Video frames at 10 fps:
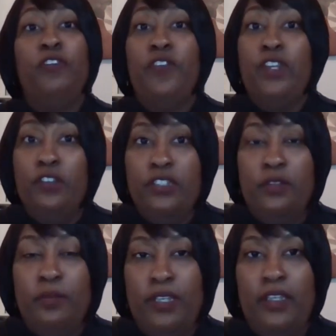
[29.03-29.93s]

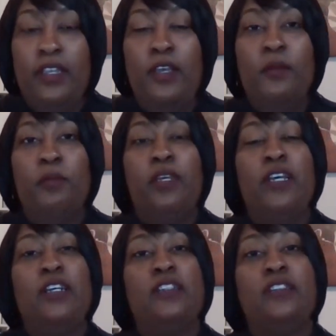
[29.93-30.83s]
revealed to me,
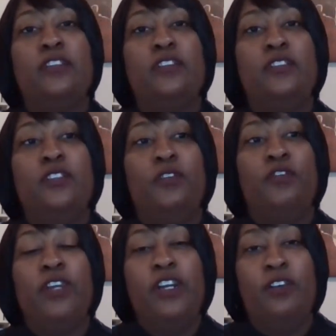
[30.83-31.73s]
because the
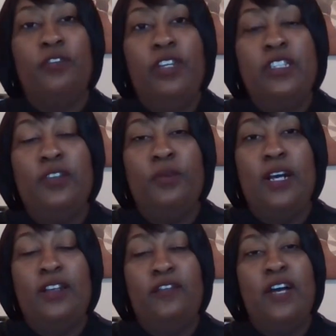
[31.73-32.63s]
real reason
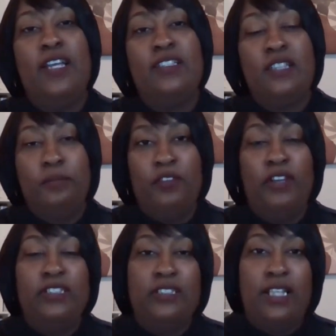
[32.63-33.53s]
why divine
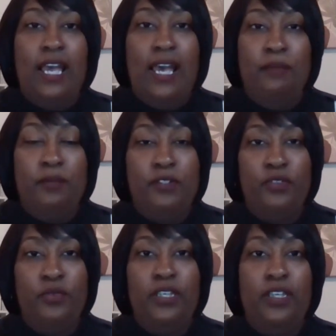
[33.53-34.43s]
separation happened
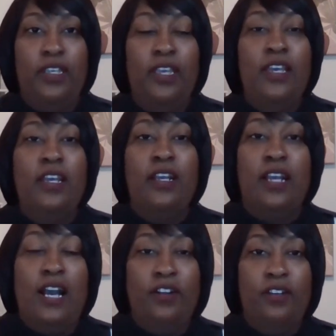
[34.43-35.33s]
between
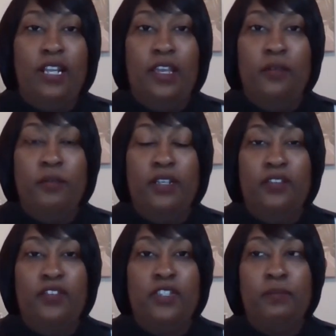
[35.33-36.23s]
God-ordained
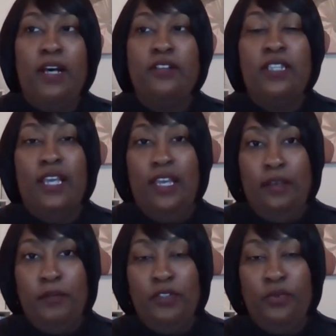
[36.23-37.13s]
believing spouse and
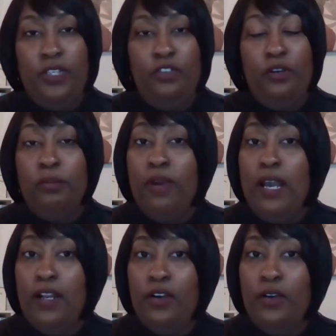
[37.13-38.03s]
between your
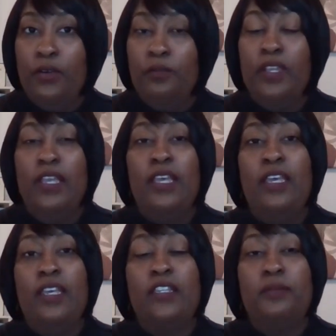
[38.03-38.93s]
prodigal
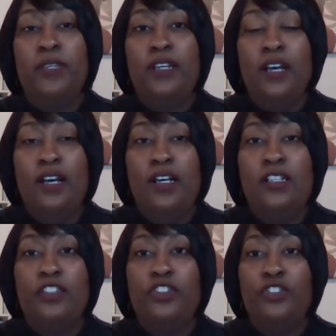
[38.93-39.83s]
is because
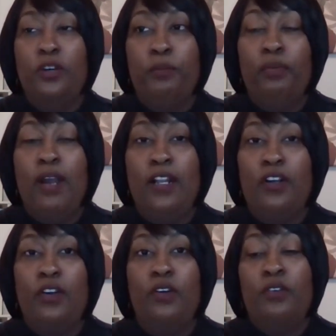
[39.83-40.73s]
your
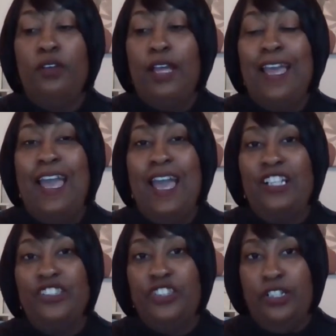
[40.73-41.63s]
prodigal
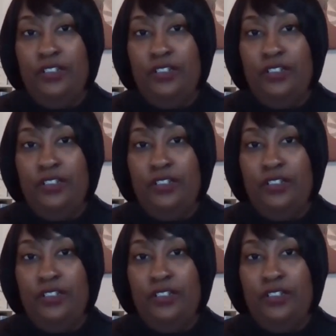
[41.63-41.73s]
action